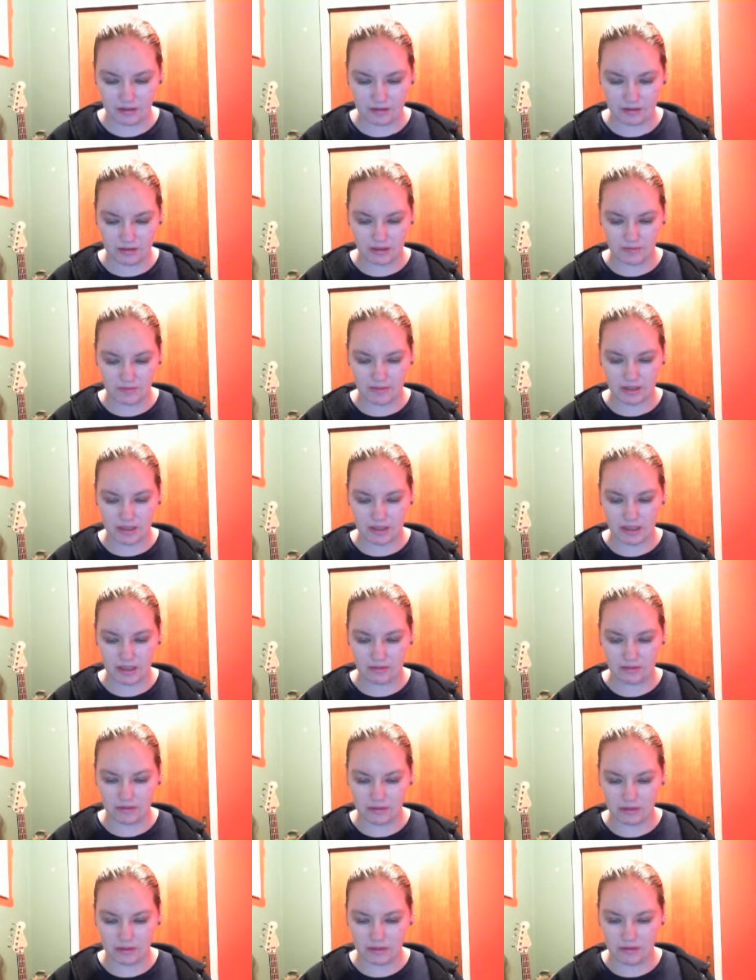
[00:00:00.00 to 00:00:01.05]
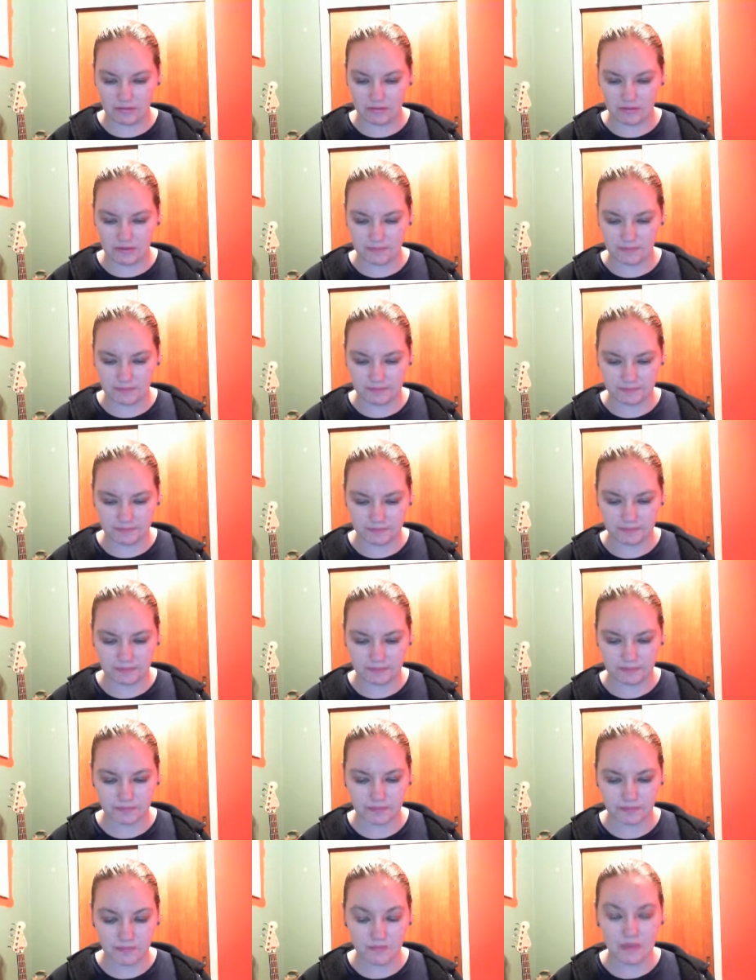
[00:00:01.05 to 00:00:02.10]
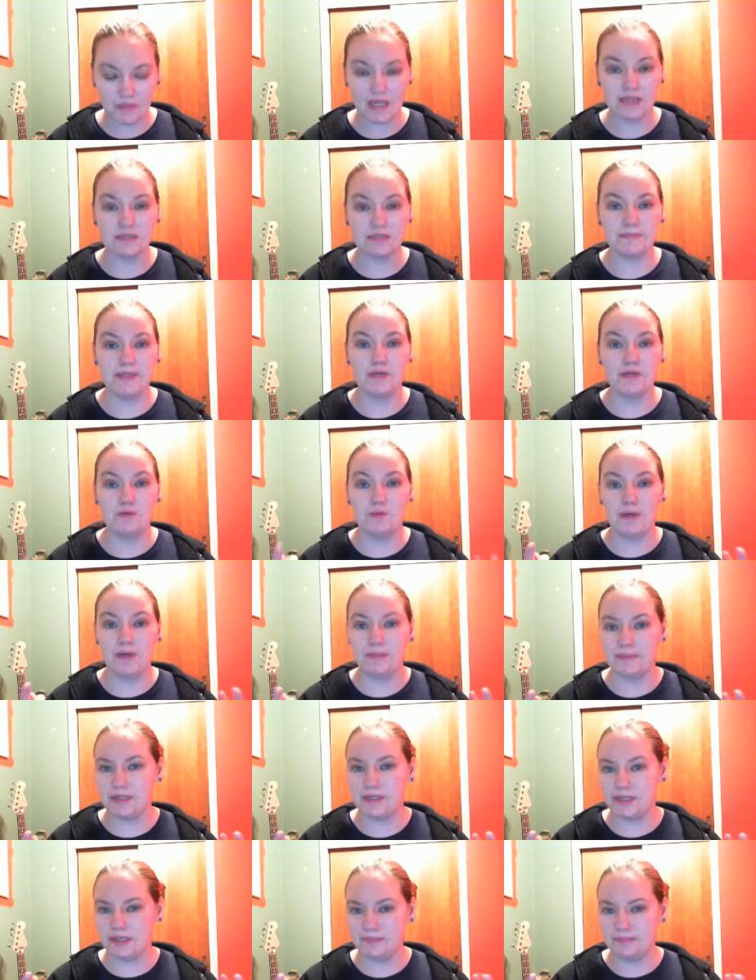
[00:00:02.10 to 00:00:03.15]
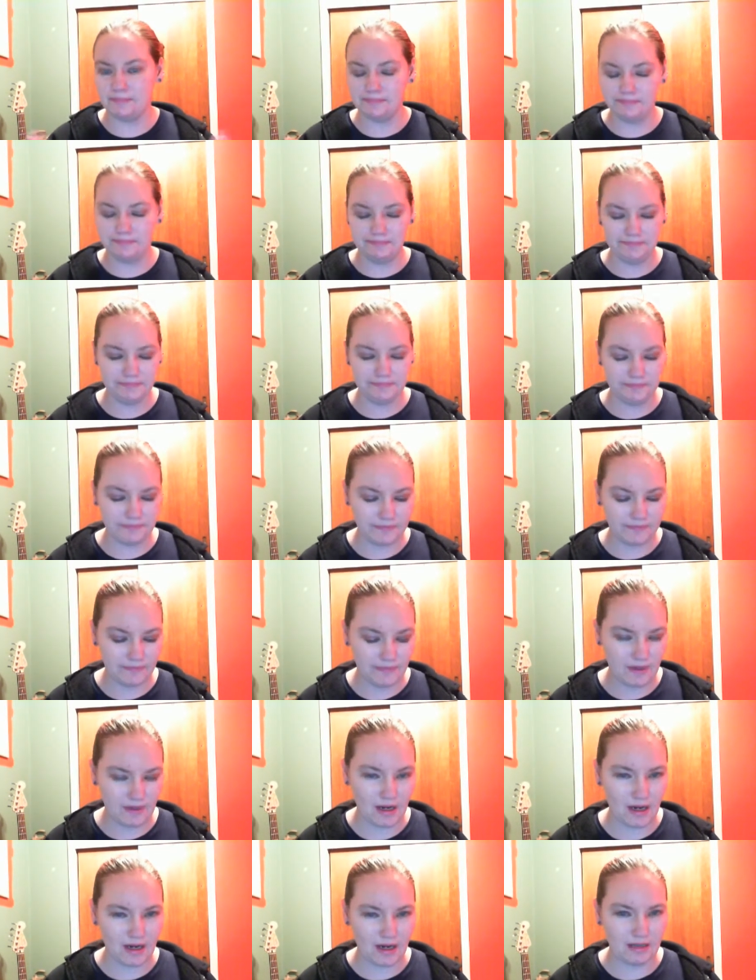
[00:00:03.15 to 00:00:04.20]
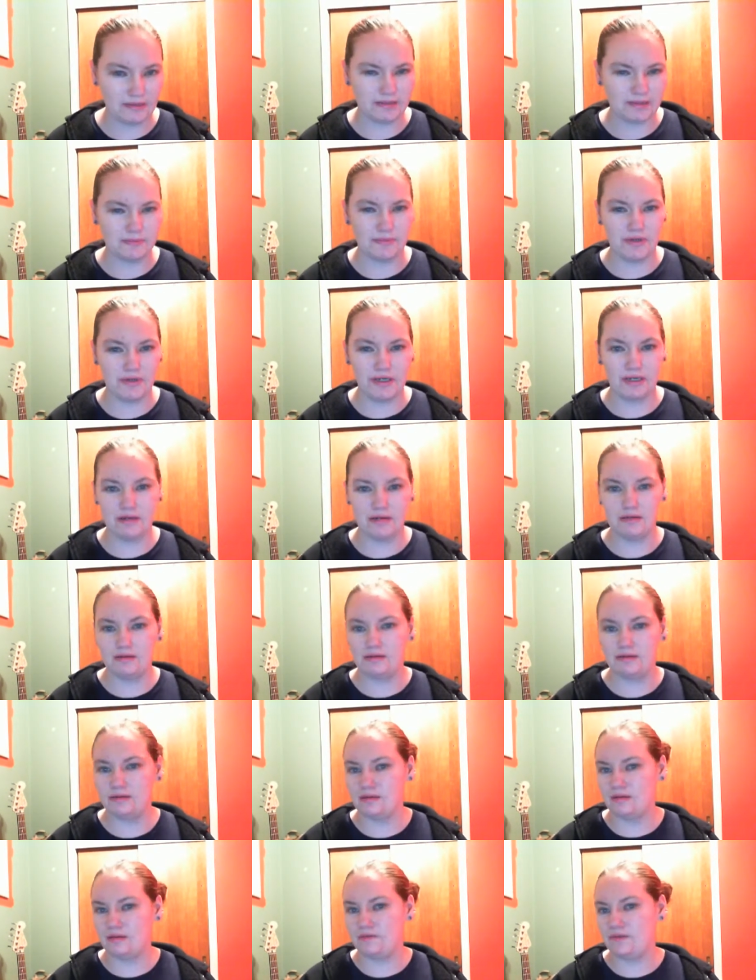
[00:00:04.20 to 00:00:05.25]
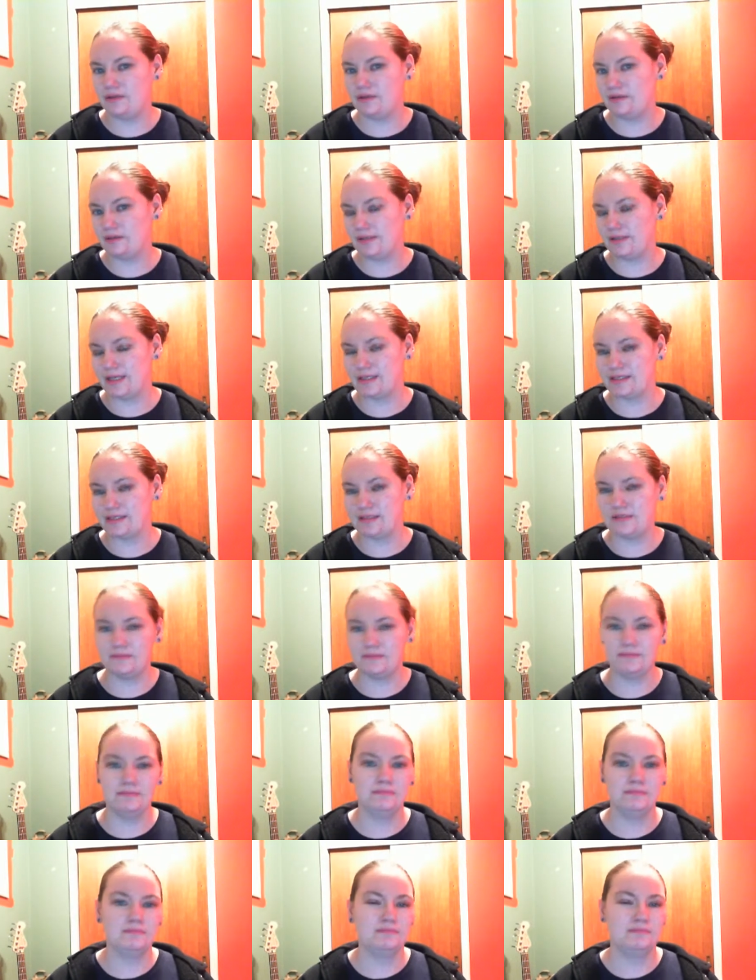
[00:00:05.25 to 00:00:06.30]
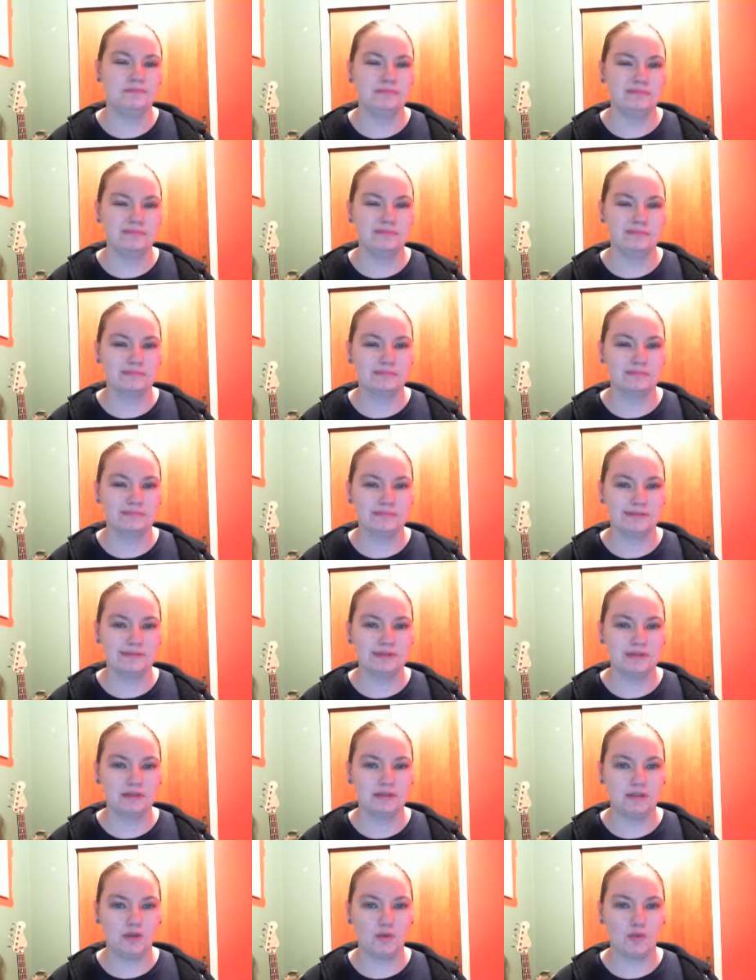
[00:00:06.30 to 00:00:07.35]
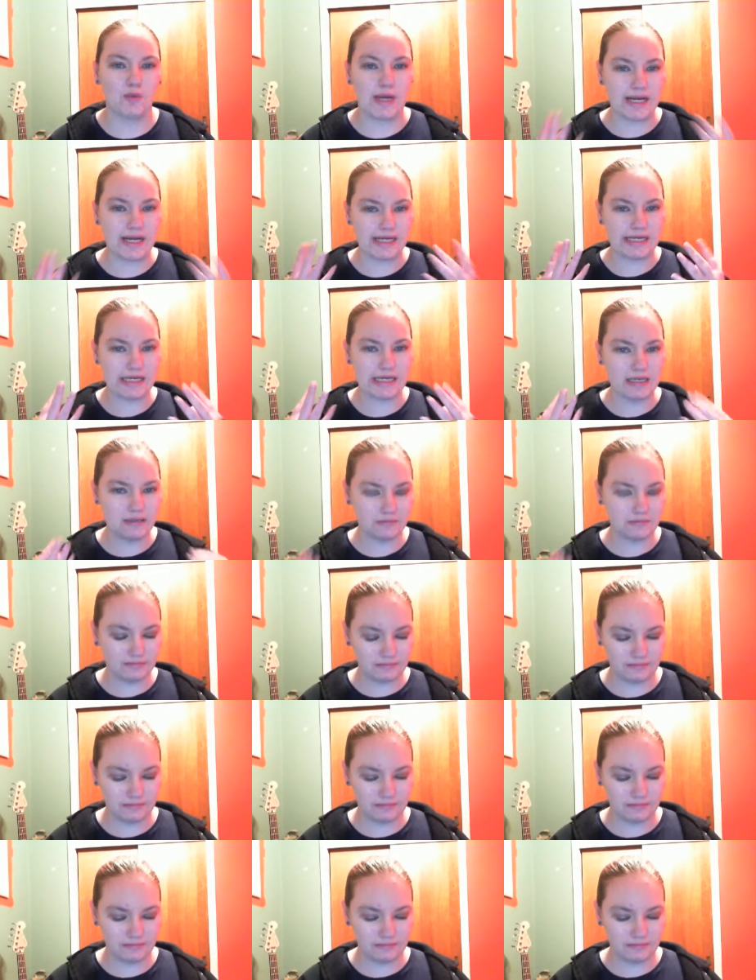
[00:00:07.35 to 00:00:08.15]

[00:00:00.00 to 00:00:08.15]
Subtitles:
So we'll see how this goes. It's my new webcam. It looks prettier. I feel less grainy.